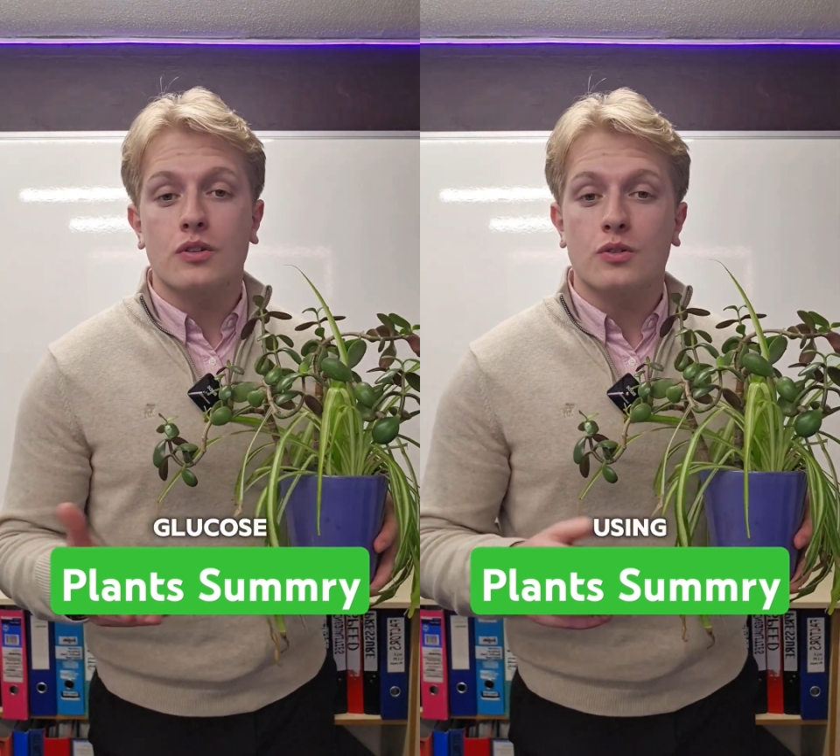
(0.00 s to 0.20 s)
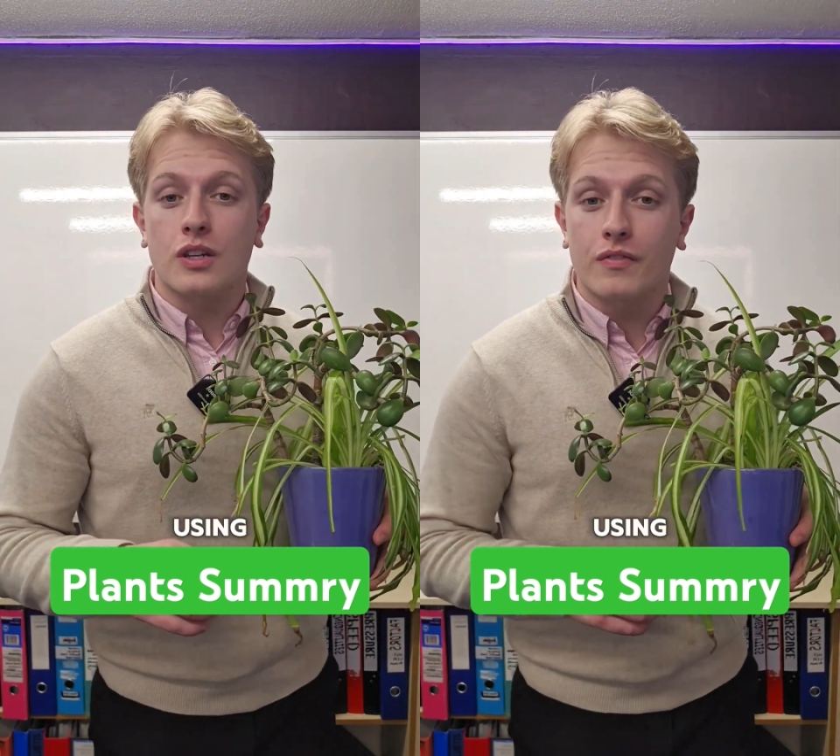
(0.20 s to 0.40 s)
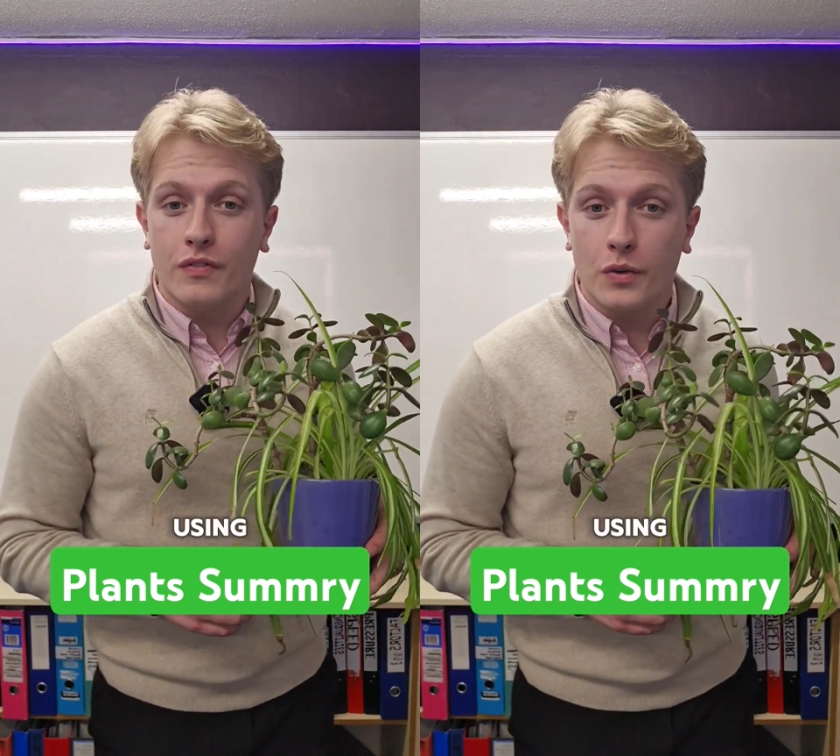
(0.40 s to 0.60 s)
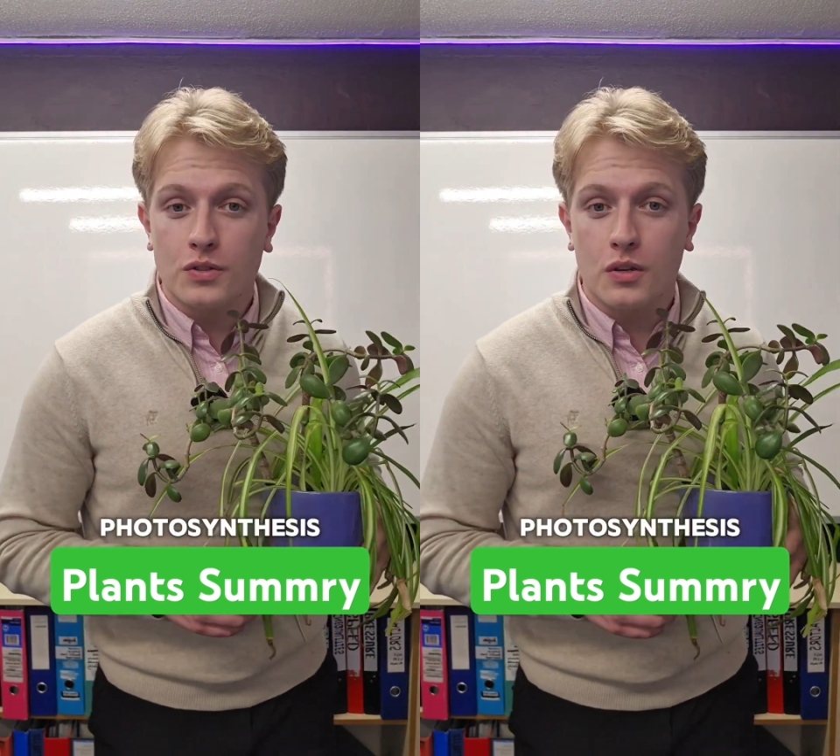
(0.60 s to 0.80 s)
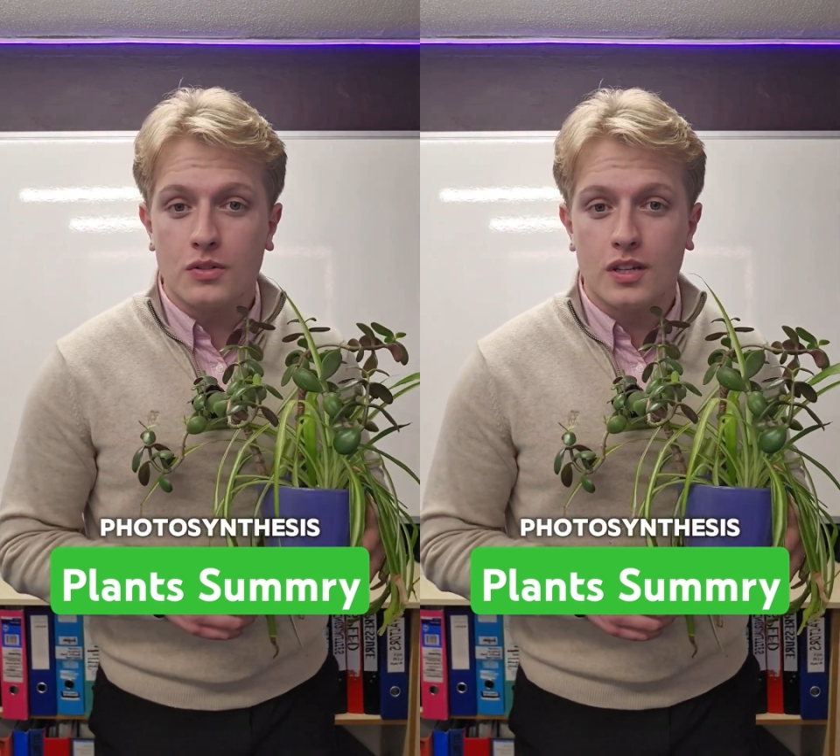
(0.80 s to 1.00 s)
using
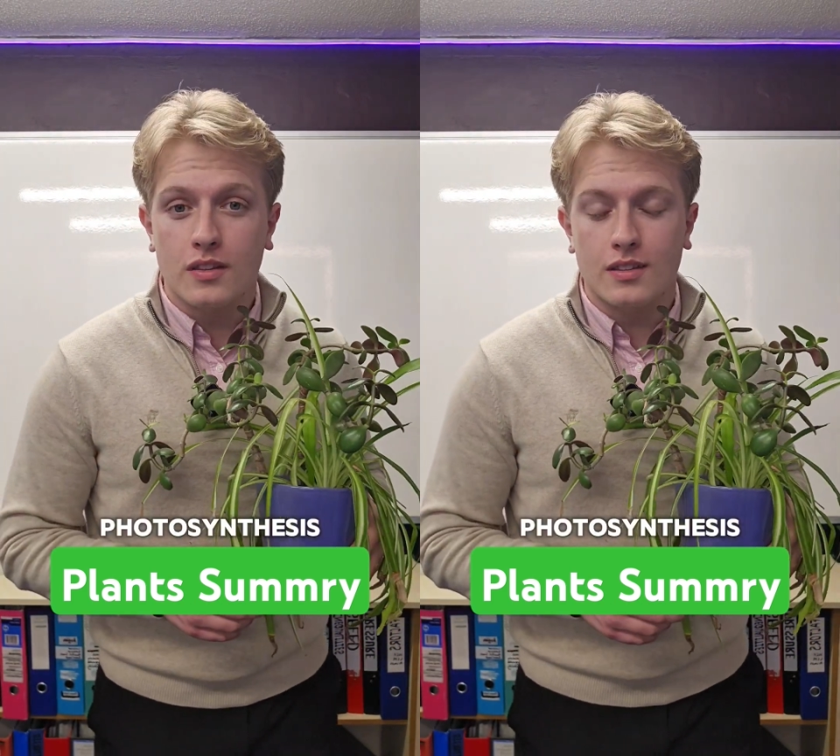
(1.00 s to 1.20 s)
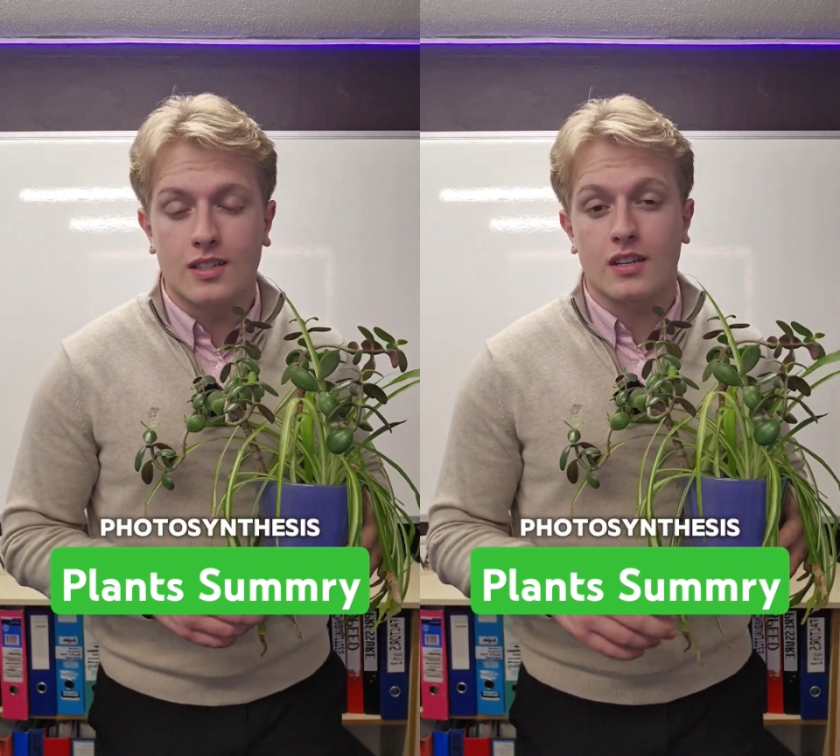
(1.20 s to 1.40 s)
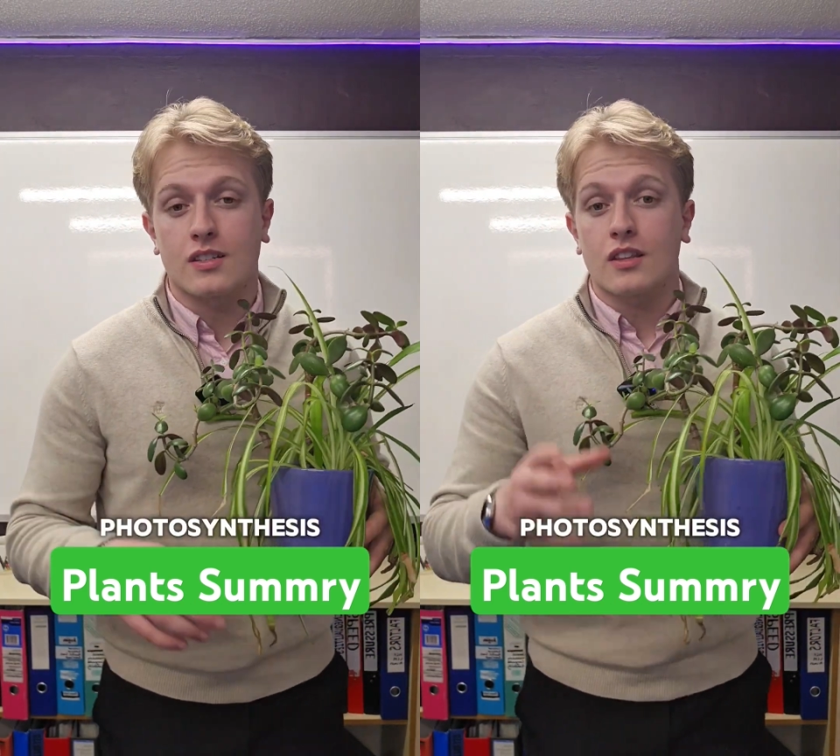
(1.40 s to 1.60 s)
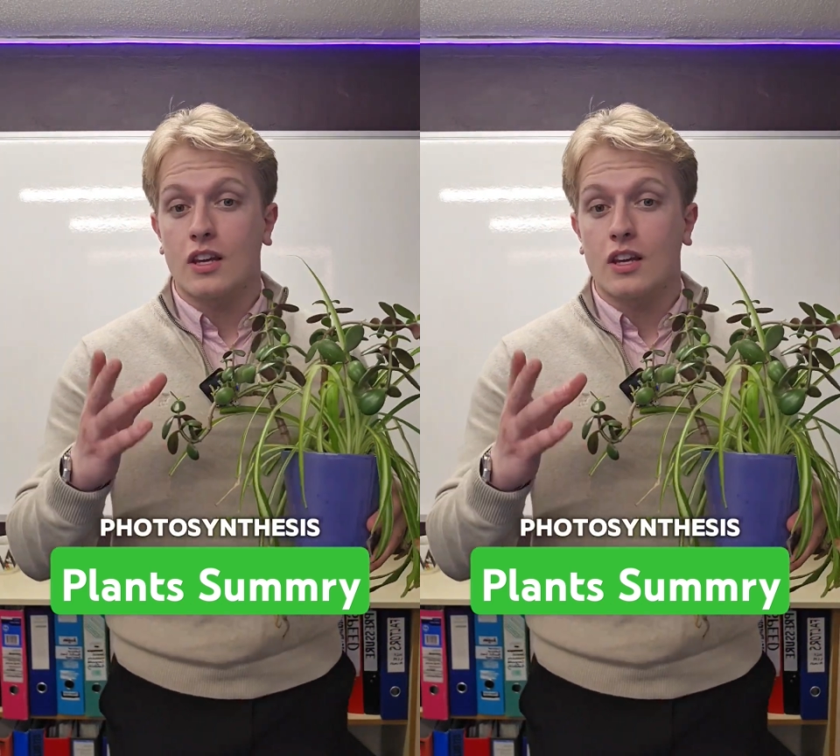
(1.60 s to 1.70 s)
photosynthesis.